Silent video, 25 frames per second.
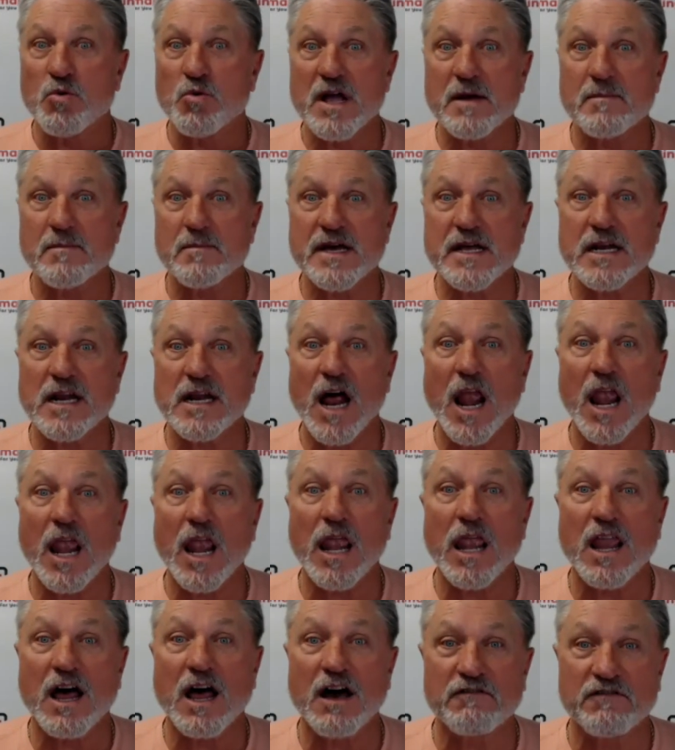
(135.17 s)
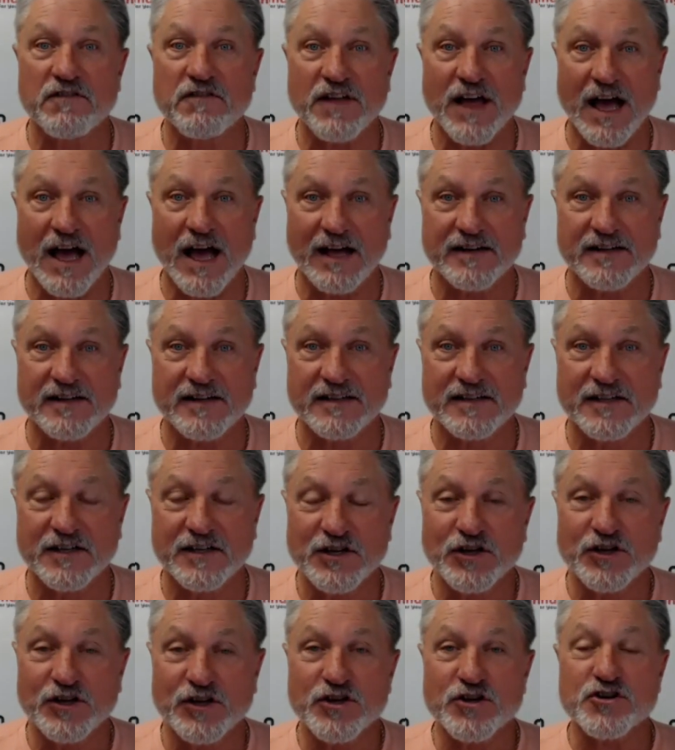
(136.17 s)
women love that.
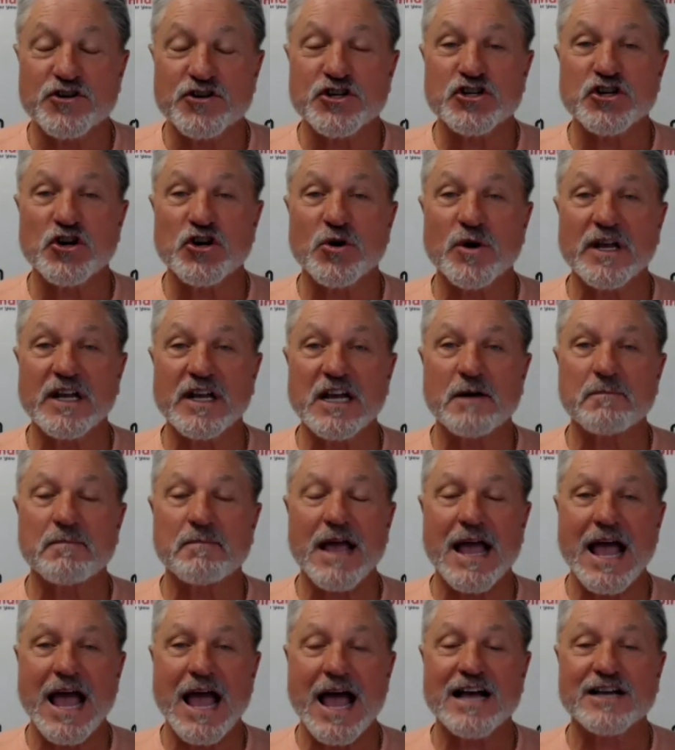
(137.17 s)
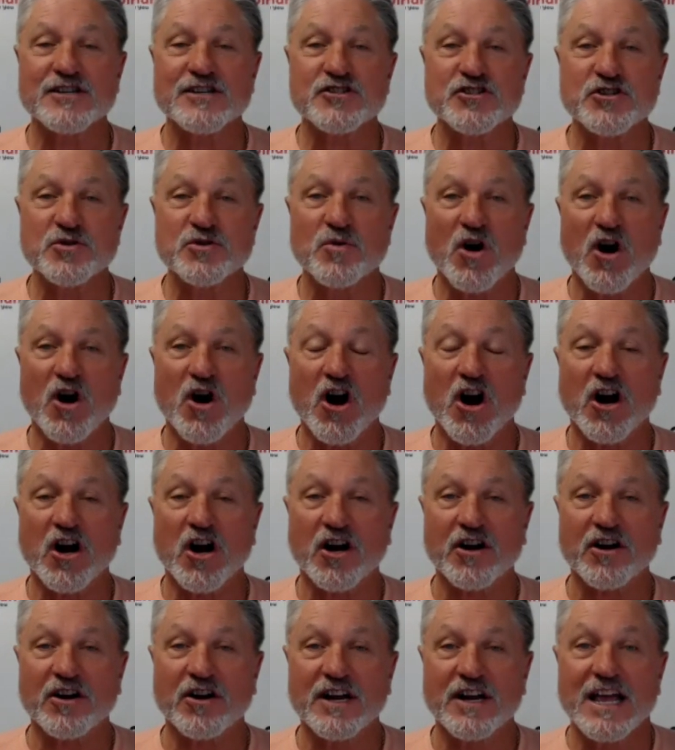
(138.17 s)
You're showing up as you
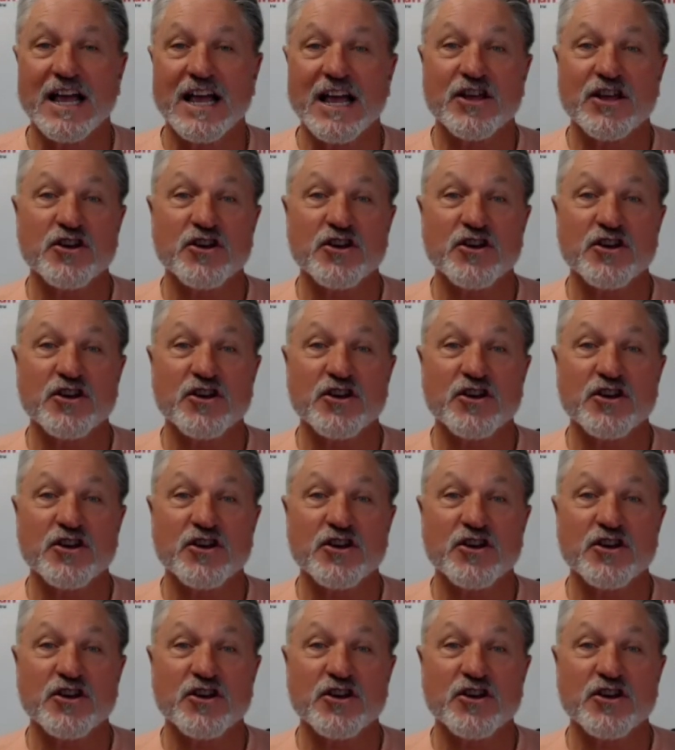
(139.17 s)
are.